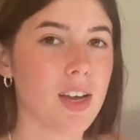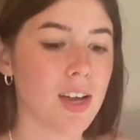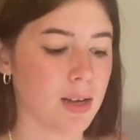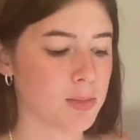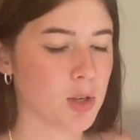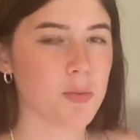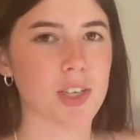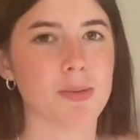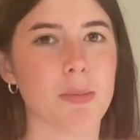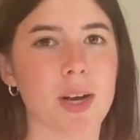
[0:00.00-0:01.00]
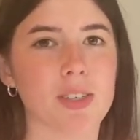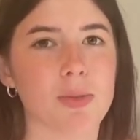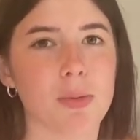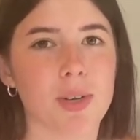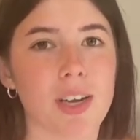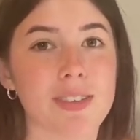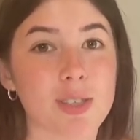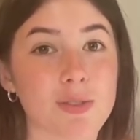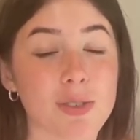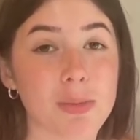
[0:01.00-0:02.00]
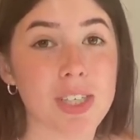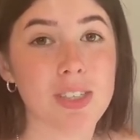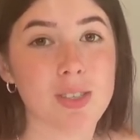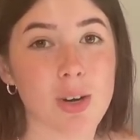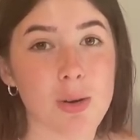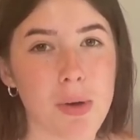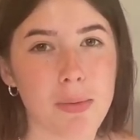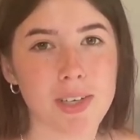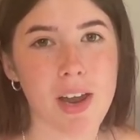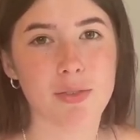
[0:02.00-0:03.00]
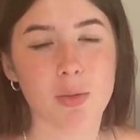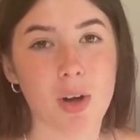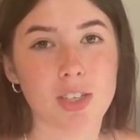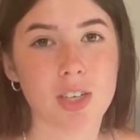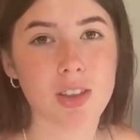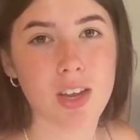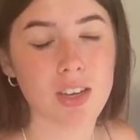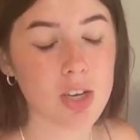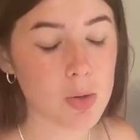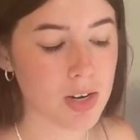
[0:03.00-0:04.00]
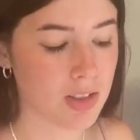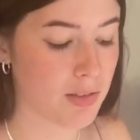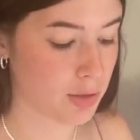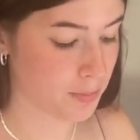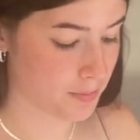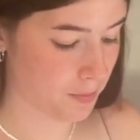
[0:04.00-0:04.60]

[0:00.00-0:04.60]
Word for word: I'm so blessed my parents were able to get this for me. So mom and dad, if you're watching, thank you, and I love you.